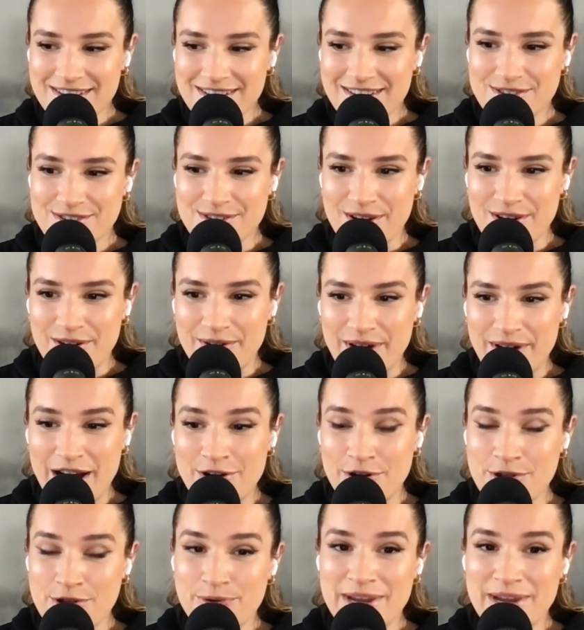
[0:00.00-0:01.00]
So I
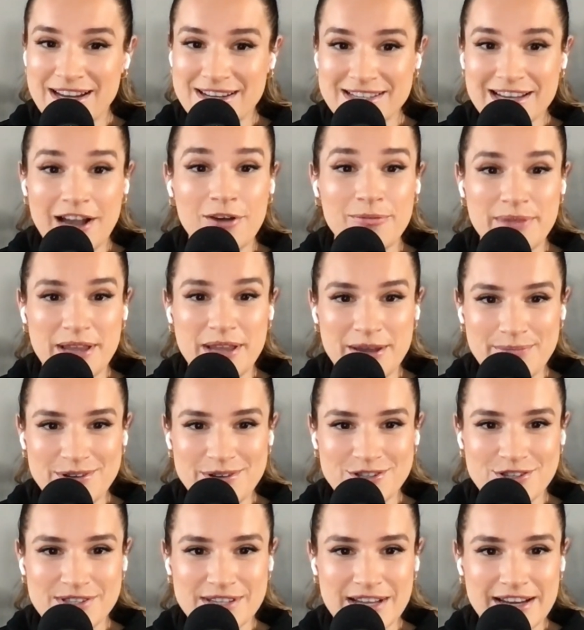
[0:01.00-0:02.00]
know you can't tell me, but
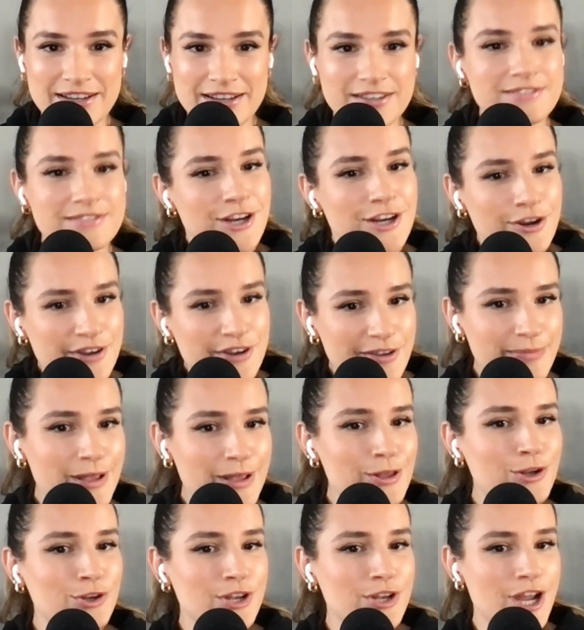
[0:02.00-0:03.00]
just like, give me a
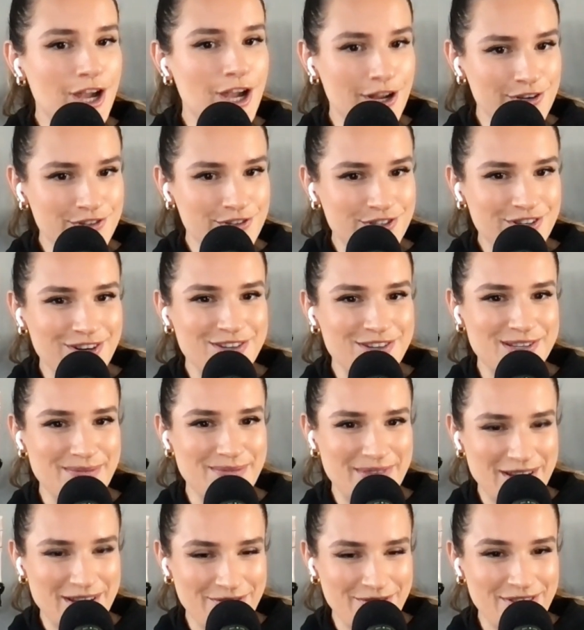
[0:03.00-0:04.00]
little nudge or
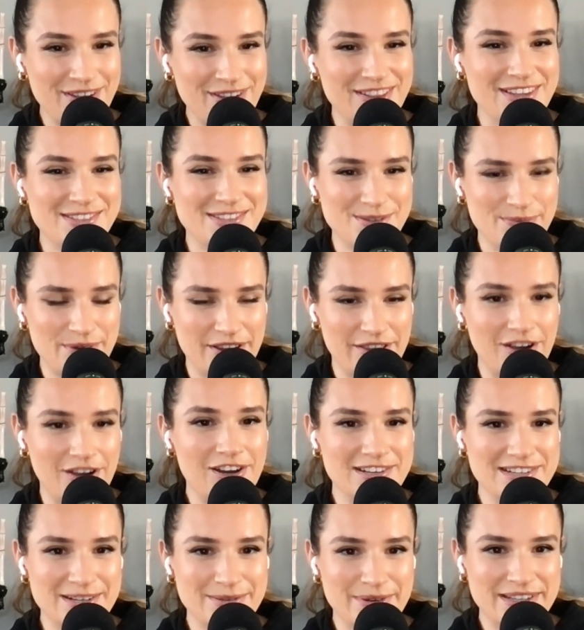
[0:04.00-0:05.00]
something if you think this is one of the
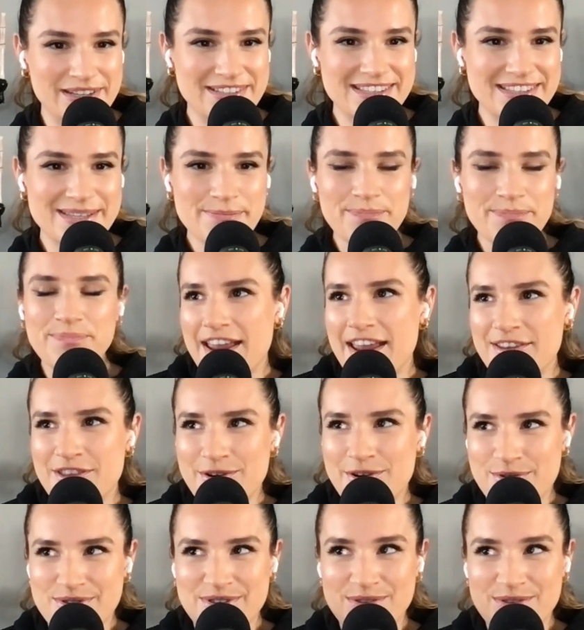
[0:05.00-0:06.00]
haunted ones. And
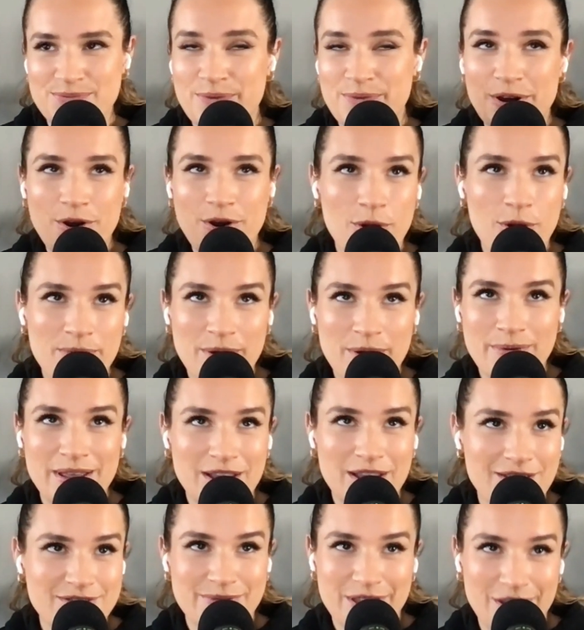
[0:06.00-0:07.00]
there's this one home that we
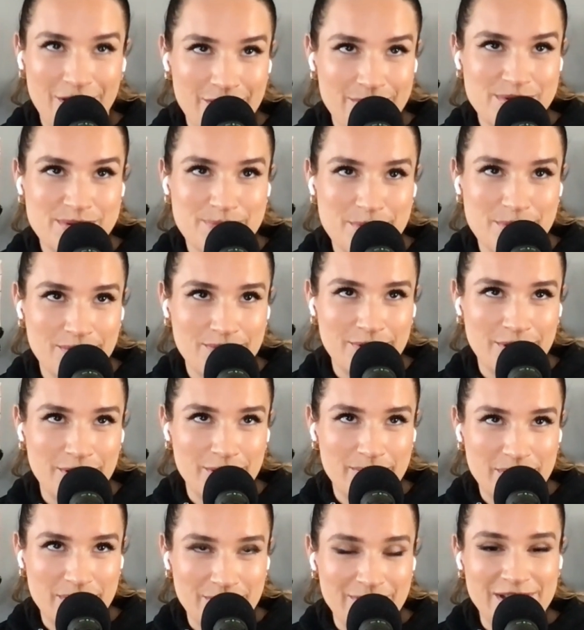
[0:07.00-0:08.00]
loved. We thought it was
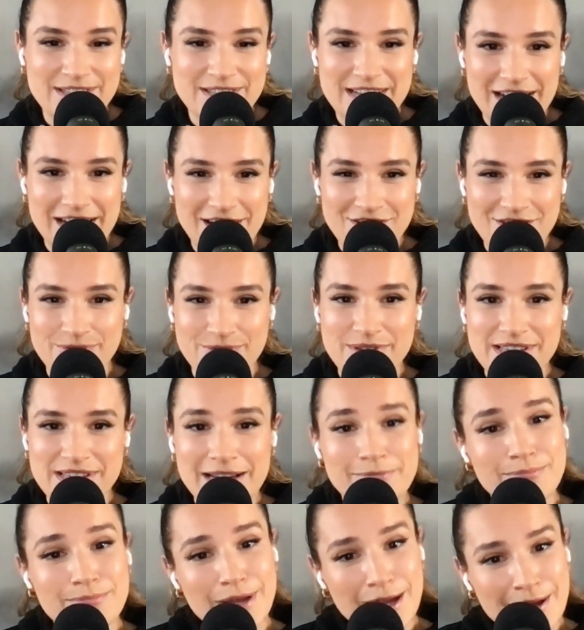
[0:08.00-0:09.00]
beautiful, but the real estate agent was
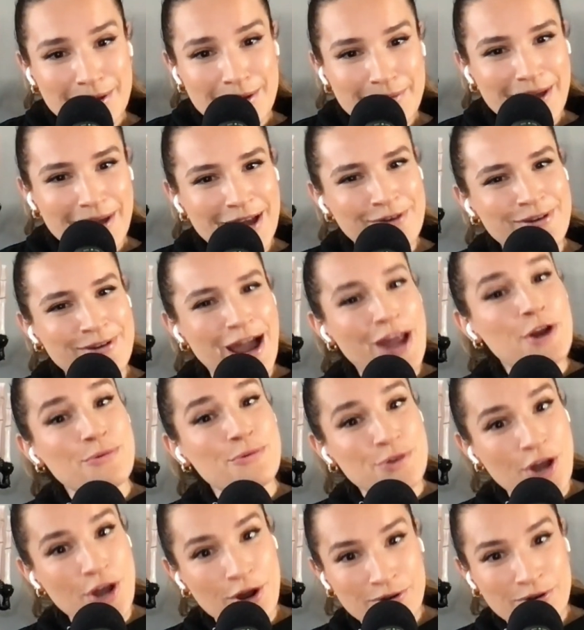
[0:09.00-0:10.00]
like, I
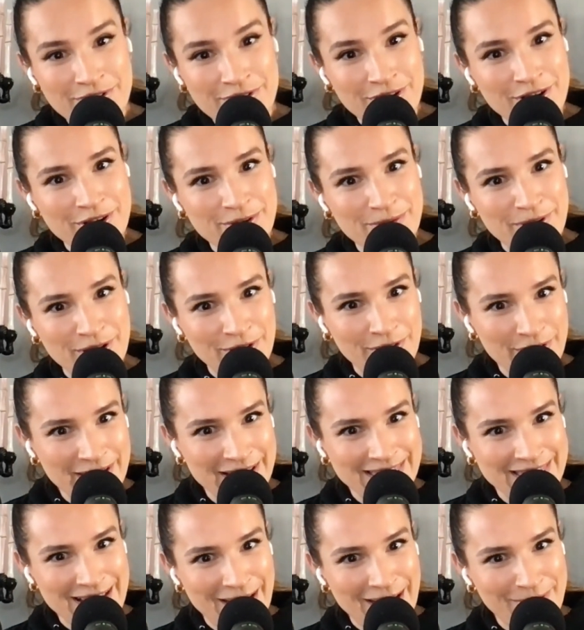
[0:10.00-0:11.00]
don't know if you're going to want to look
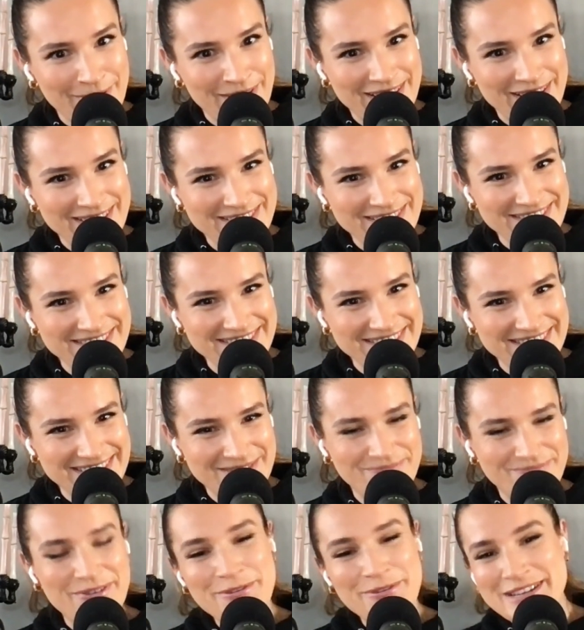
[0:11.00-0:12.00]
at that one.
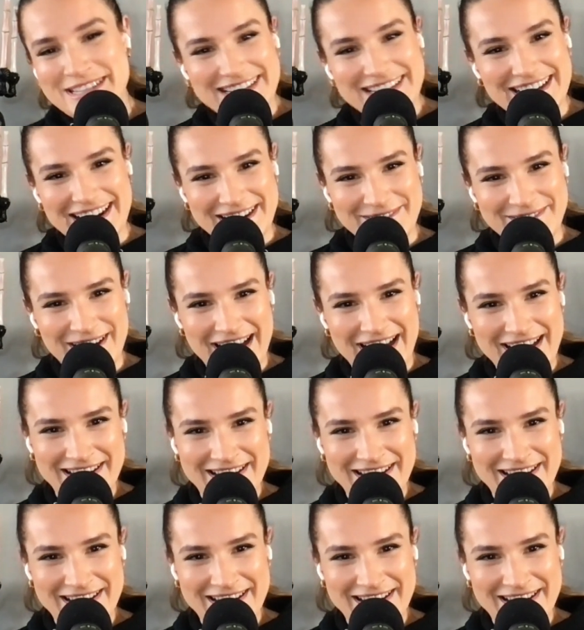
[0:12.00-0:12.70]
But we did anyway.